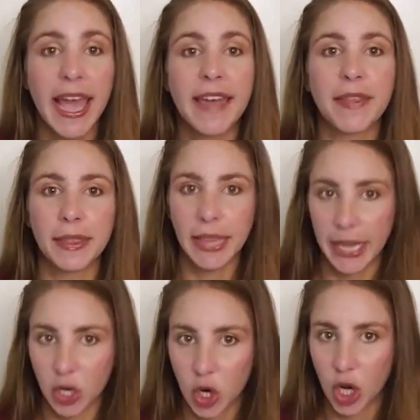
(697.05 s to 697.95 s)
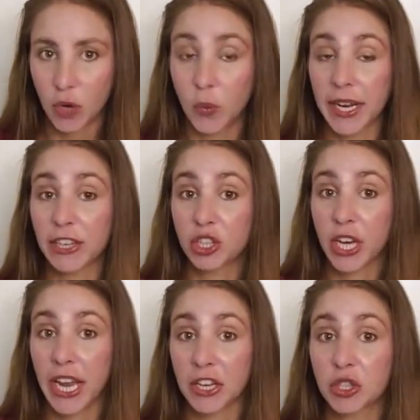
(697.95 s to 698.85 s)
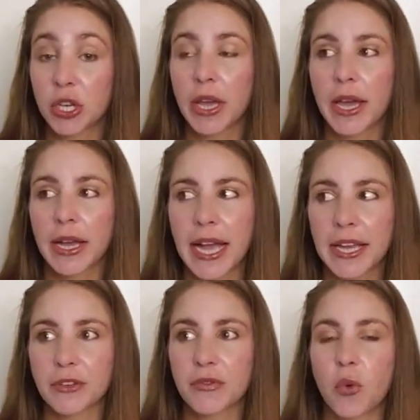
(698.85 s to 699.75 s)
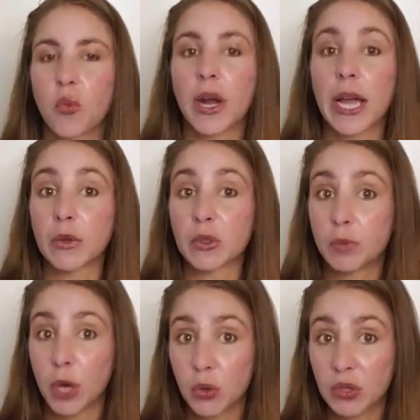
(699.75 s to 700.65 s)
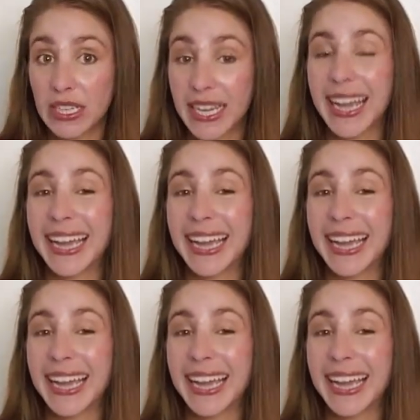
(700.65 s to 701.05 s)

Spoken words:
and then later on when I changed kind of what I was posting,